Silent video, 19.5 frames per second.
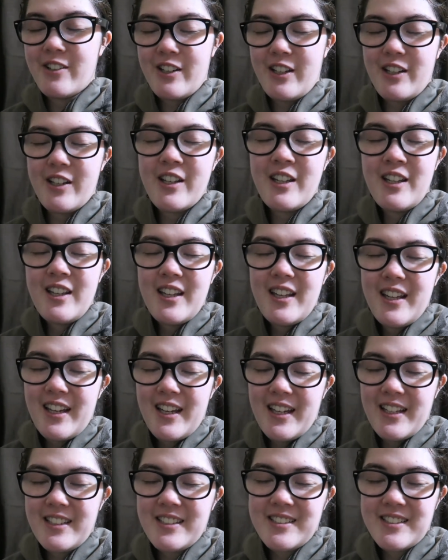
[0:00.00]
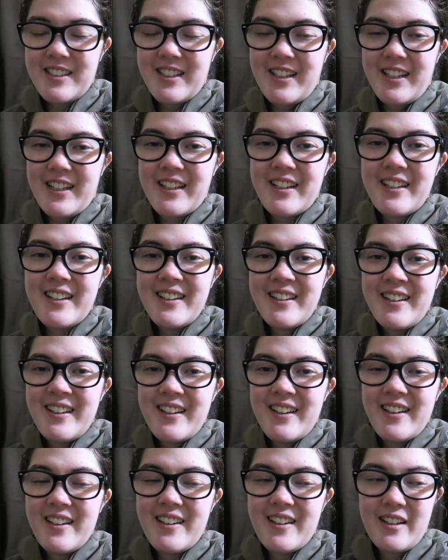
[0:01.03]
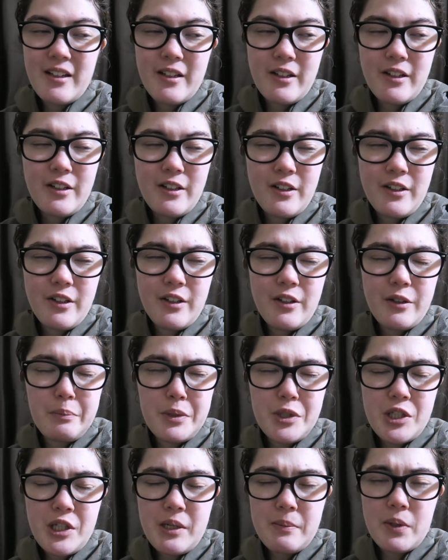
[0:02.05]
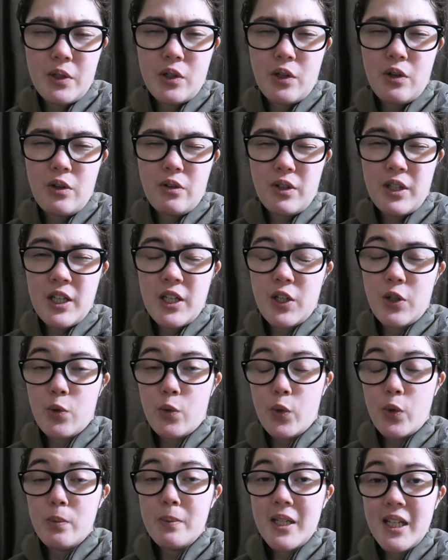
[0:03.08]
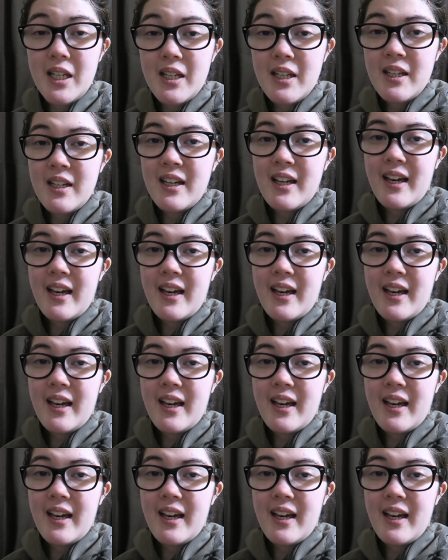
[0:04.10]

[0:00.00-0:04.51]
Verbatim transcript: Okay, and it's like uh, a pajama called Kigurumi